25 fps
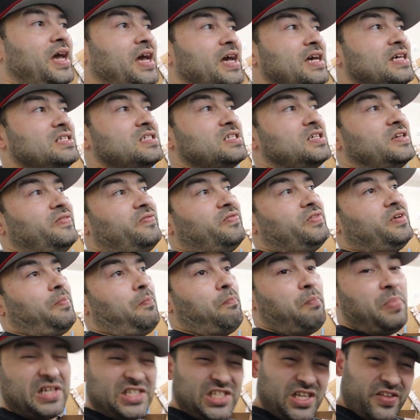as of a
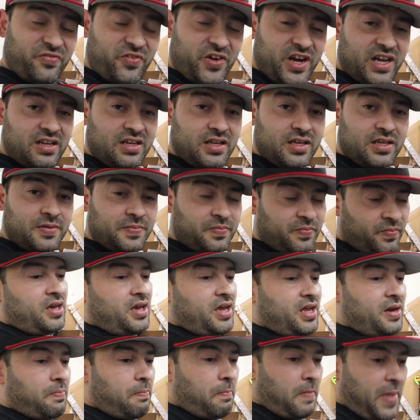budget friendly.
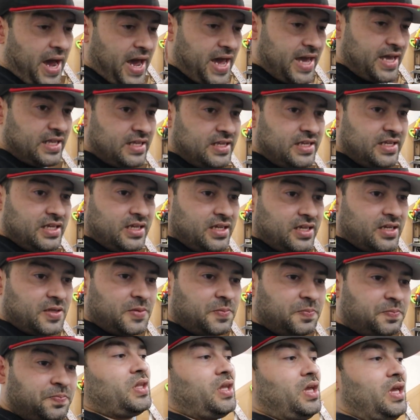And my
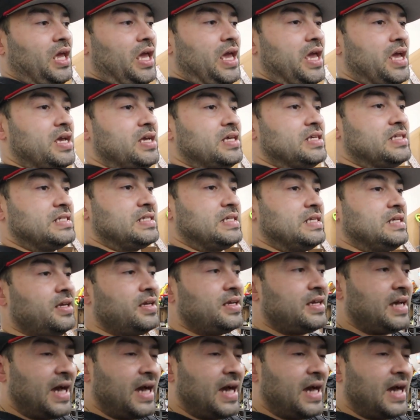idea is